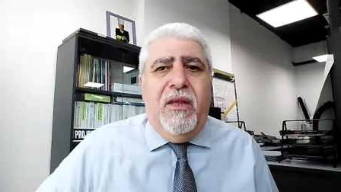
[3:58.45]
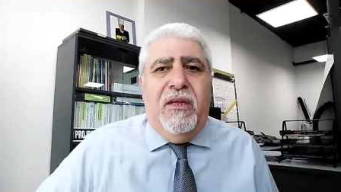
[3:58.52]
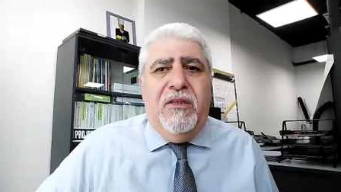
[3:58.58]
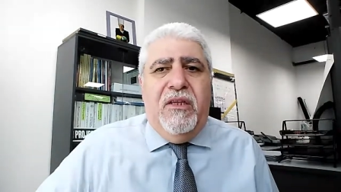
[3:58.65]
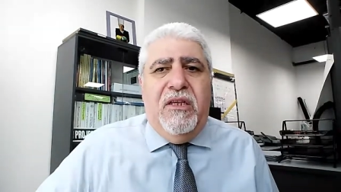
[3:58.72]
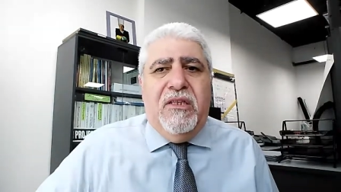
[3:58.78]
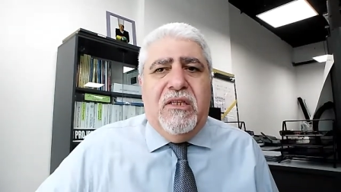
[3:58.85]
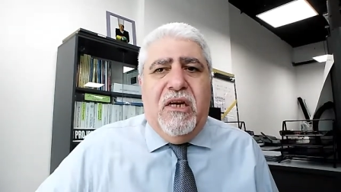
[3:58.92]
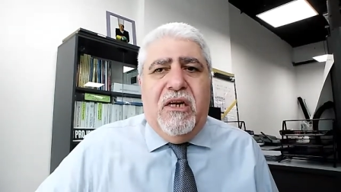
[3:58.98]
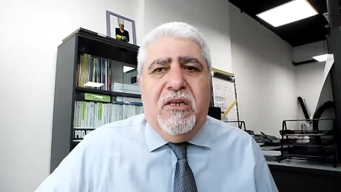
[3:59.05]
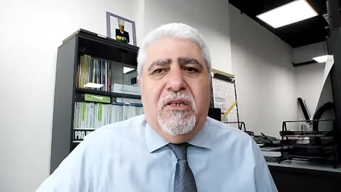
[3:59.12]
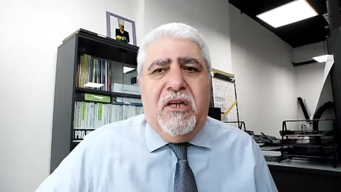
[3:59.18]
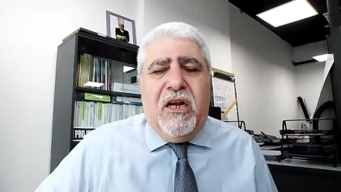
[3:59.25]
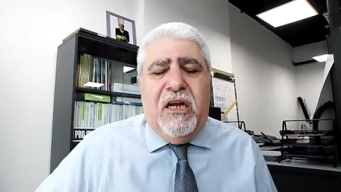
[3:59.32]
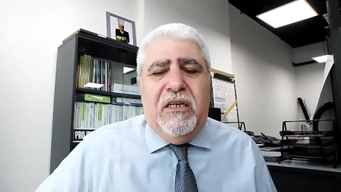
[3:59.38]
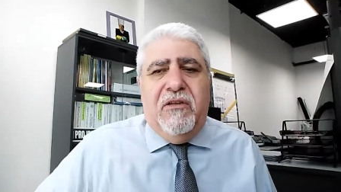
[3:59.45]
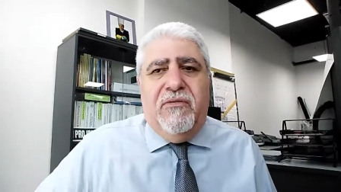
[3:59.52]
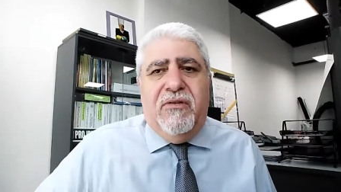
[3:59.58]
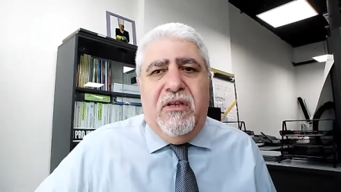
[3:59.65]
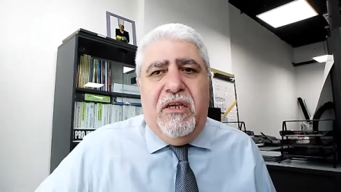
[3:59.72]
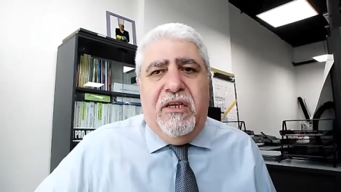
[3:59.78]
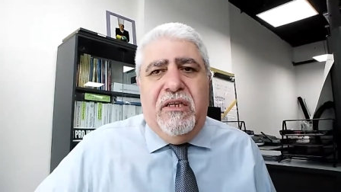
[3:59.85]
these are the kind of
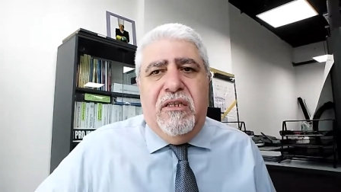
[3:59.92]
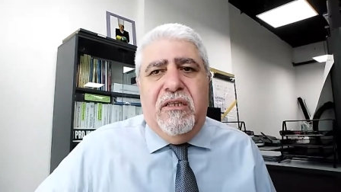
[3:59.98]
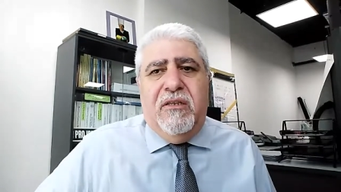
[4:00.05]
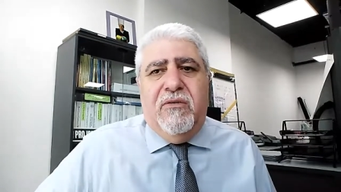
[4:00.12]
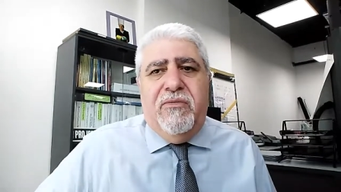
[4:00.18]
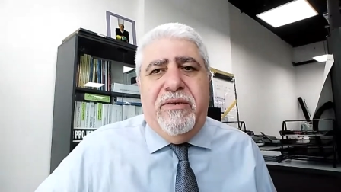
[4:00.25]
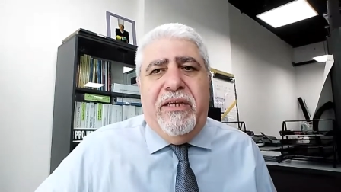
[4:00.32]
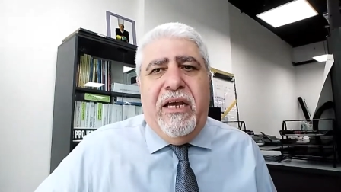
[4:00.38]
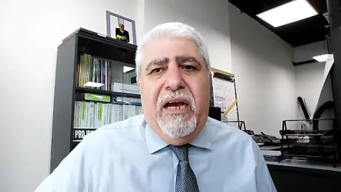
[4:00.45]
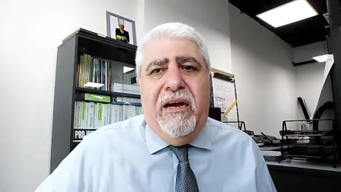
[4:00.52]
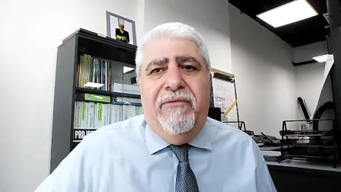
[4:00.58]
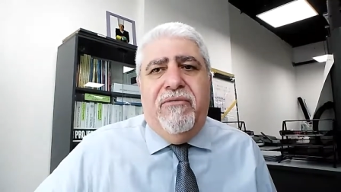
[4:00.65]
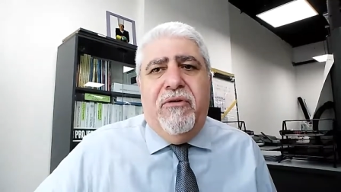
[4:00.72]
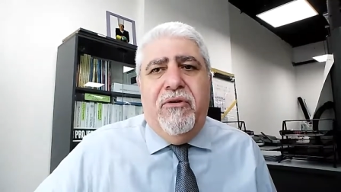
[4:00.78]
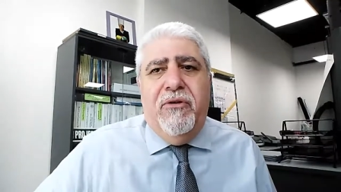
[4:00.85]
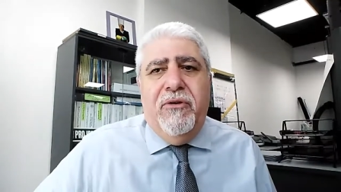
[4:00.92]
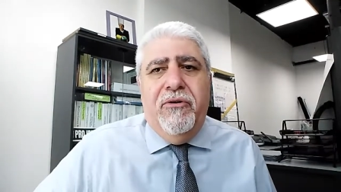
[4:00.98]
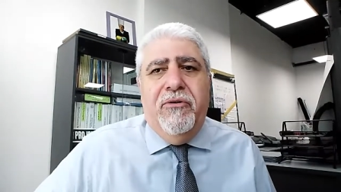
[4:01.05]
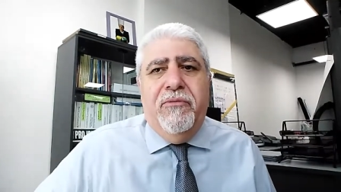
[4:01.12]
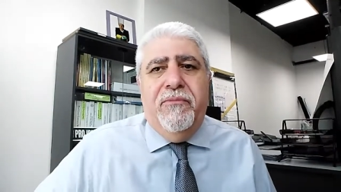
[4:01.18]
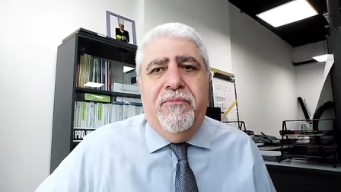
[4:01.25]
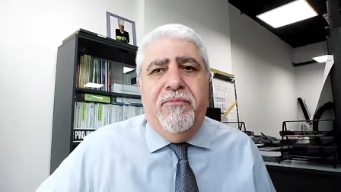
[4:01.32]
things we have to
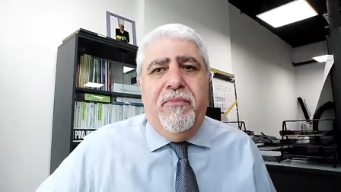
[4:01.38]
do